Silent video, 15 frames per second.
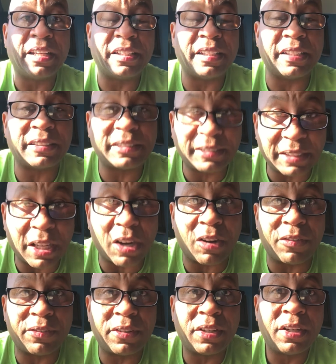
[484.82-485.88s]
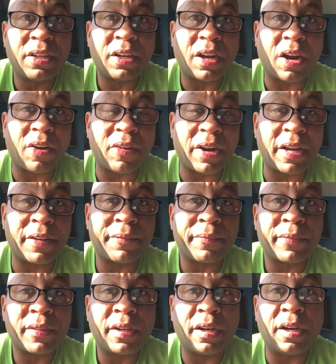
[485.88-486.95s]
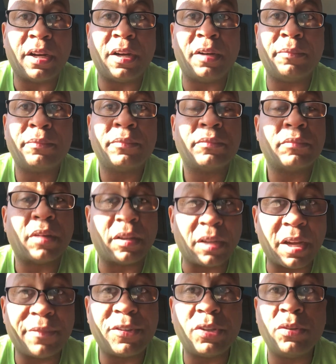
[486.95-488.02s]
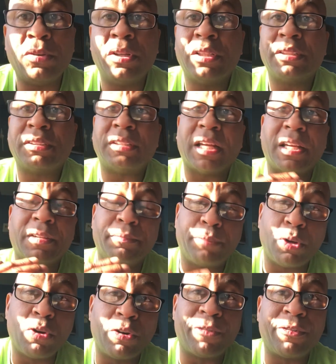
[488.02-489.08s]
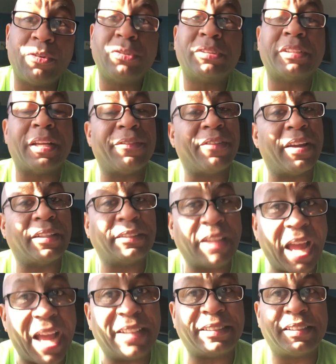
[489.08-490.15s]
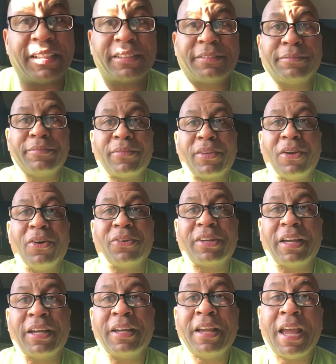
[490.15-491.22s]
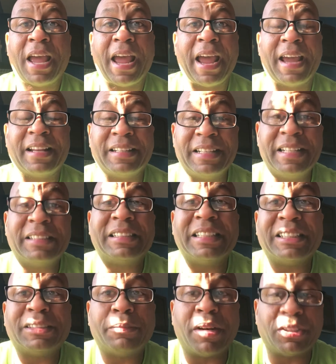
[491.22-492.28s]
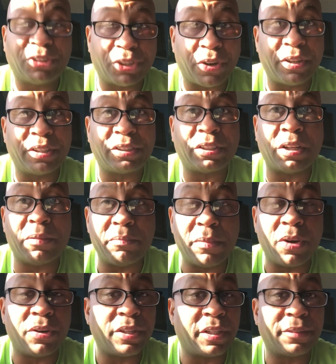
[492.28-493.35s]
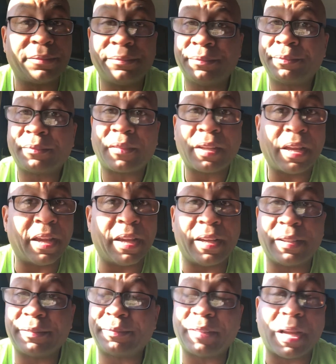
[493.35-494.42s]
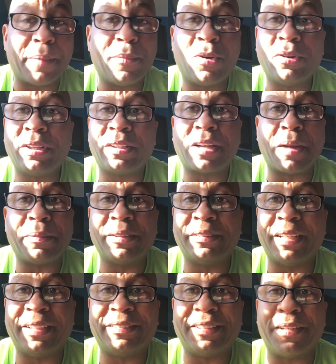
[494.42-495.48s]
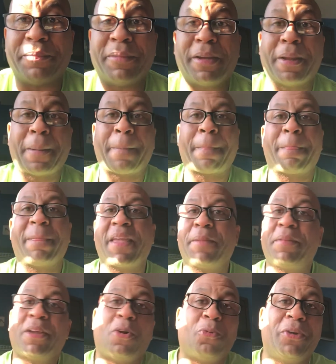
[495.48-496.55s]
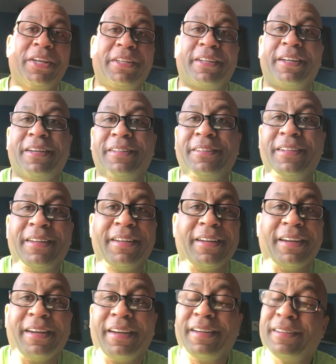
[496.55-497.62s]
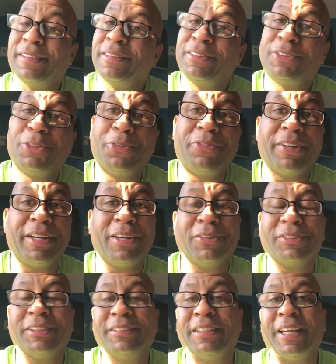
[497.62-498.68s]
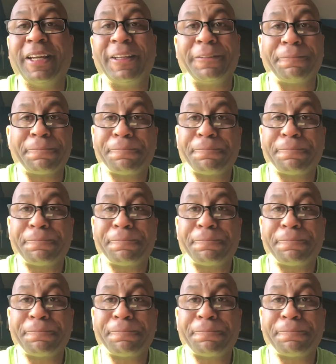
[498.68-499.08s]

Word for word: yourself. All right? Um, I love you. Stay beautiful. Stay fantastic. Okay? And this is my journey to a million. And I'm only a couple of days in, man. Maybe a weekend and two videos a day.